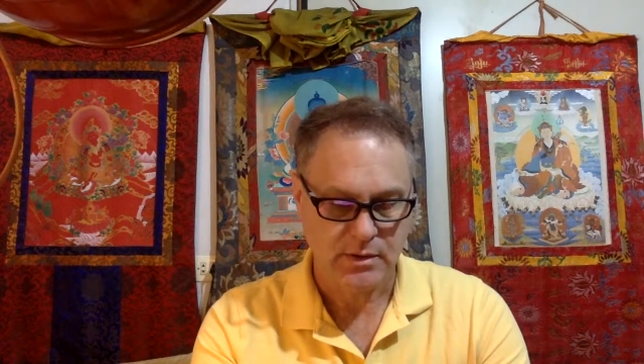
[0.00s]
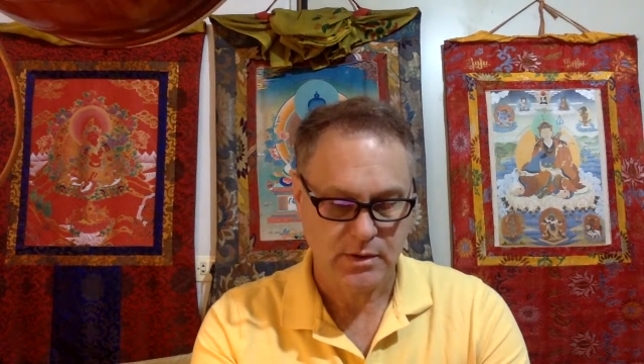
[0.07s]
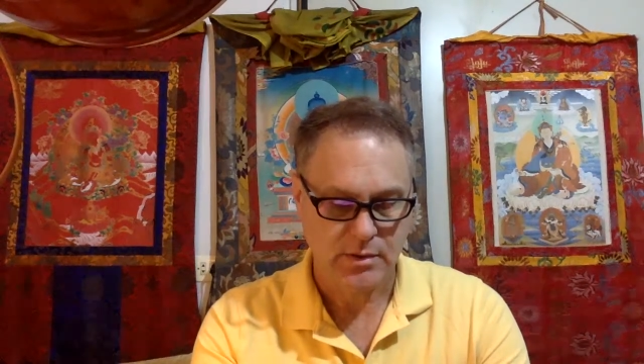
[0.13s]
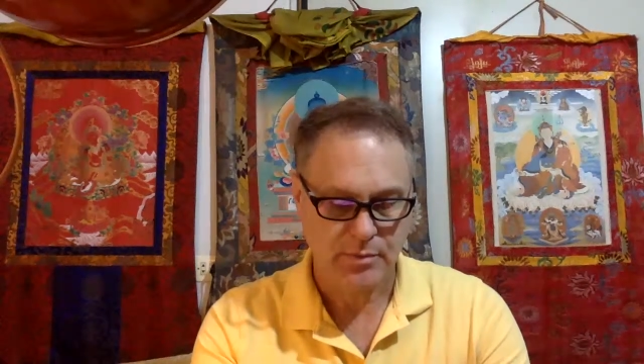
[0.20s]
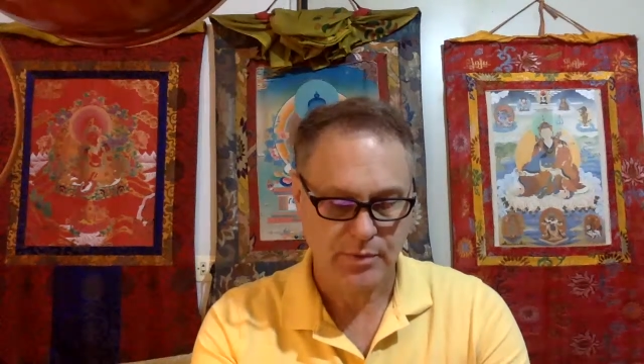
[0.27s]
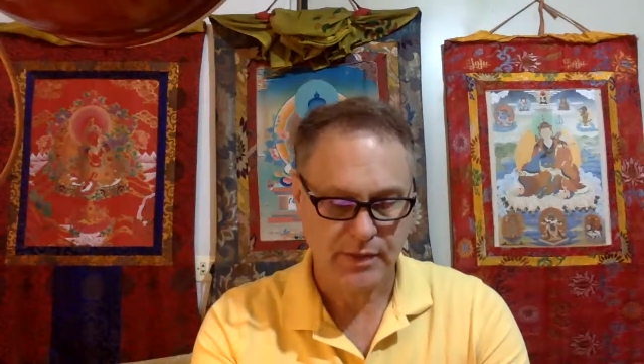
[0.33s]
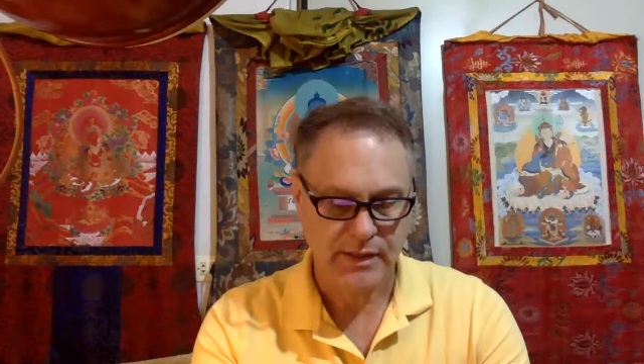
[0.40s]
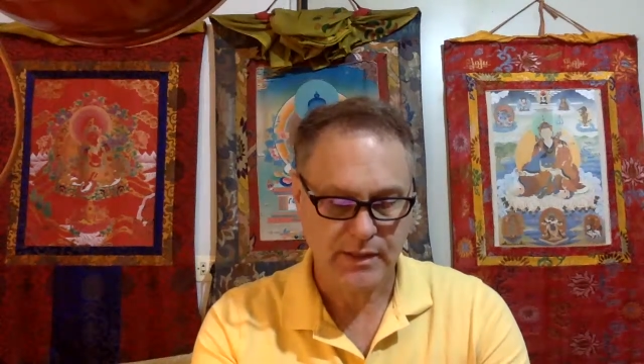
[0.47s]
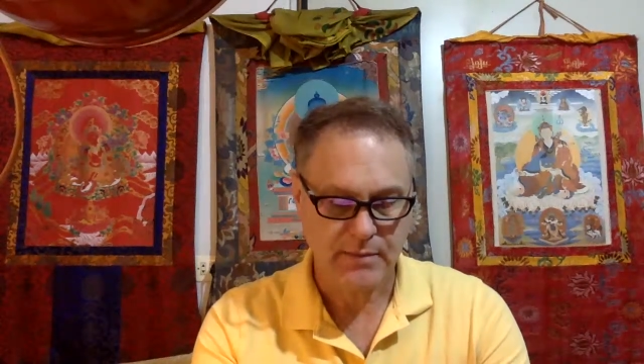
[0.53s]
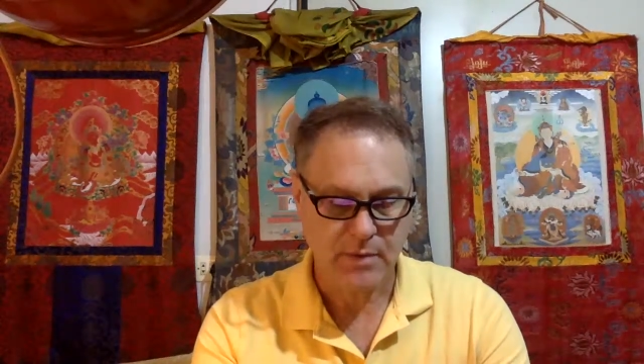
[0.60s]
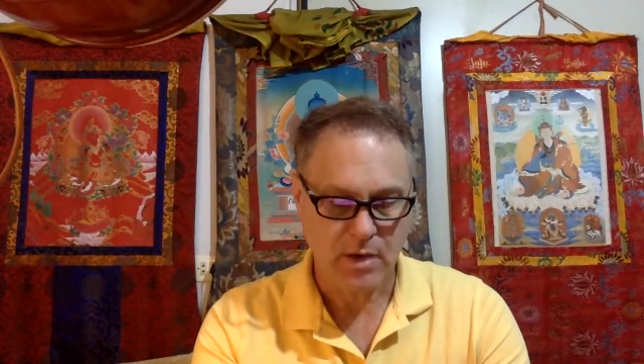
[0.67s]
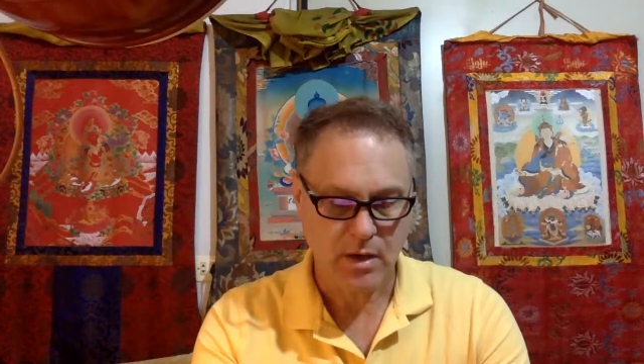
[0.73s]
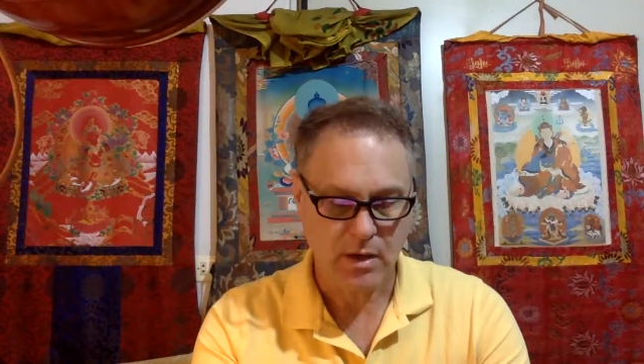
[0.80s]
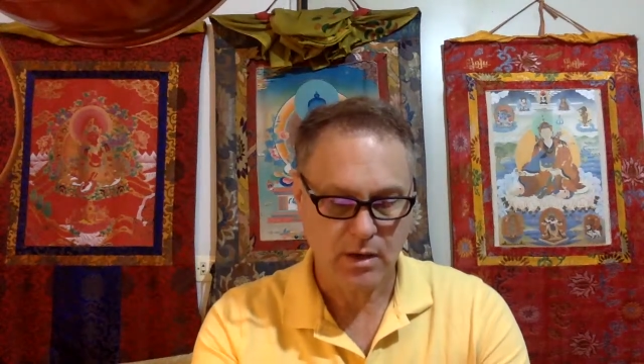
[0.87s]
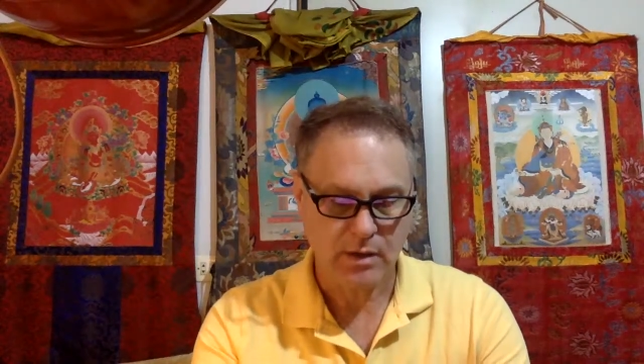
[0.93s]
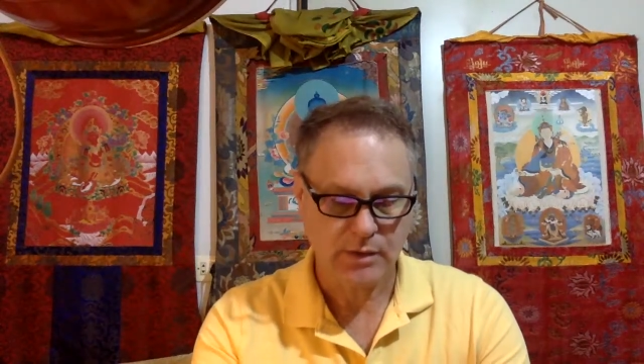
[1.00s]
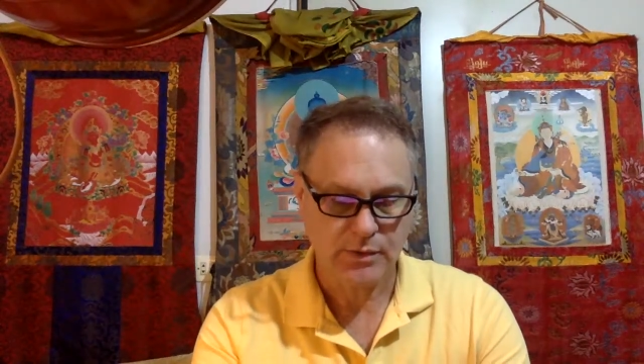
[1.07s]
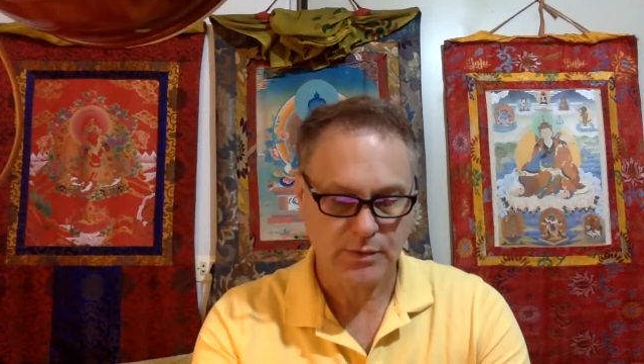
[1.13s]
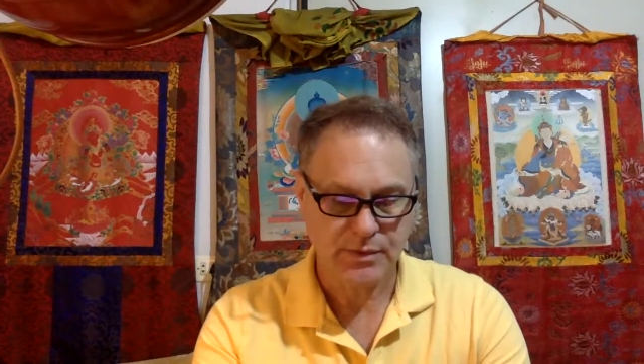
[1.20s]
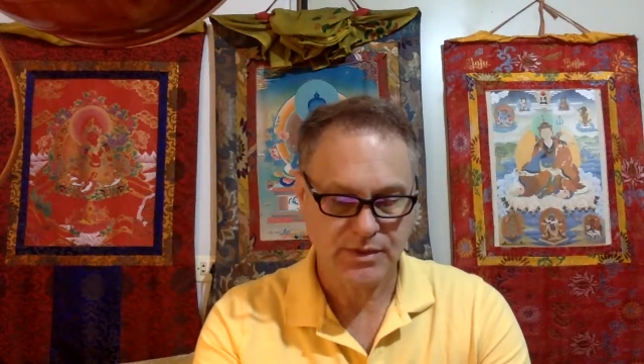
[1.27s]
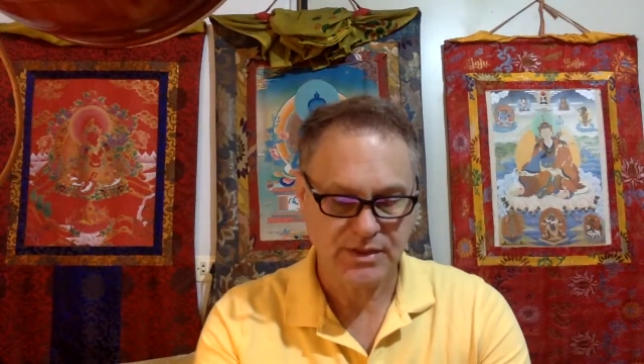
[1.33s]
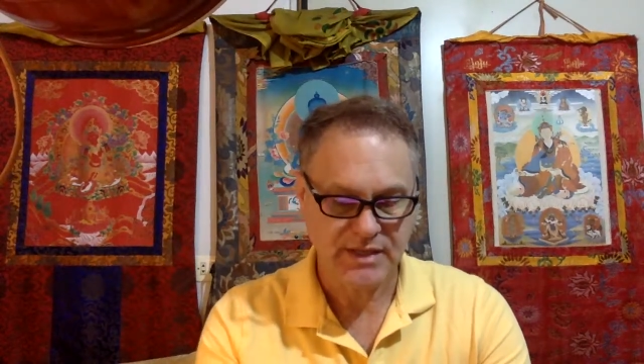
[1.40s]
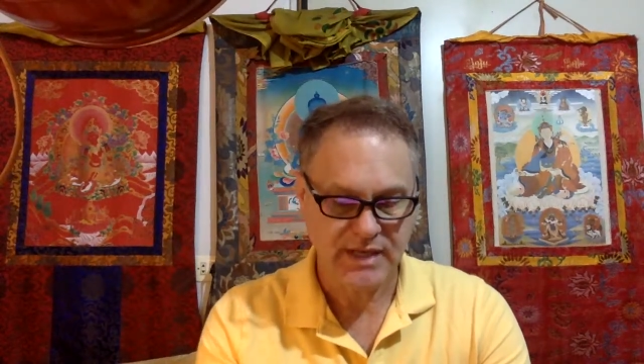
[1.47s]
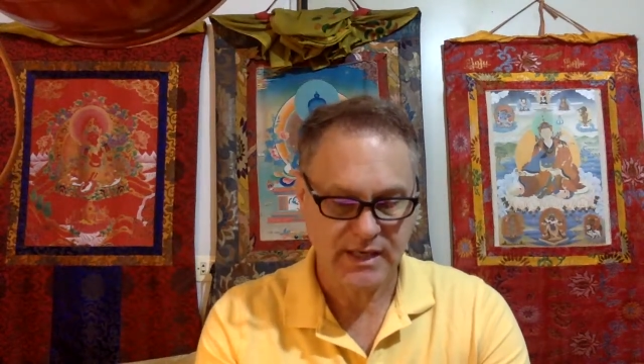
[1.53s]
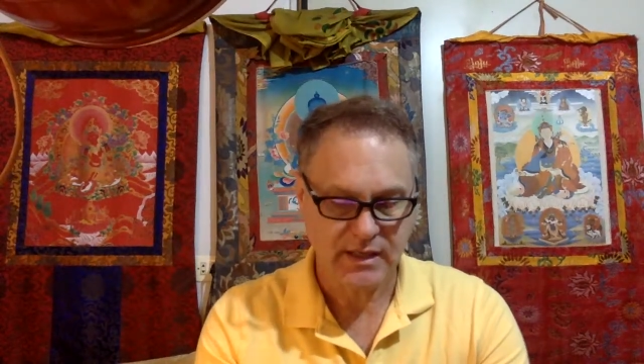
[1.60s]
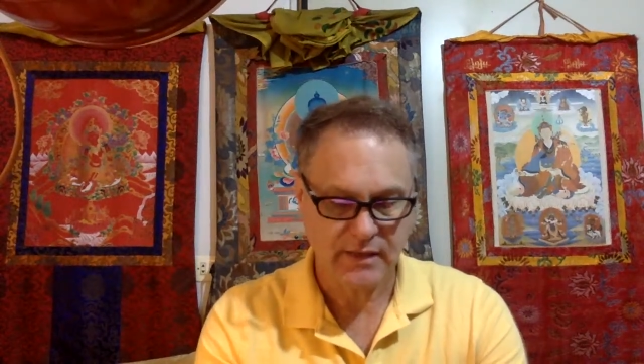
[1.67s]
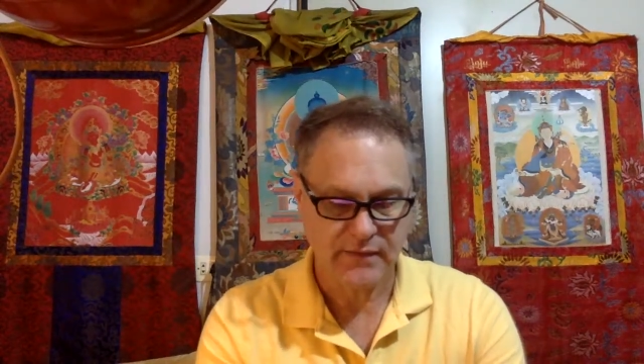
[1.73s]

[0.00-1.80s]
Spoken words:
to bring them all to a state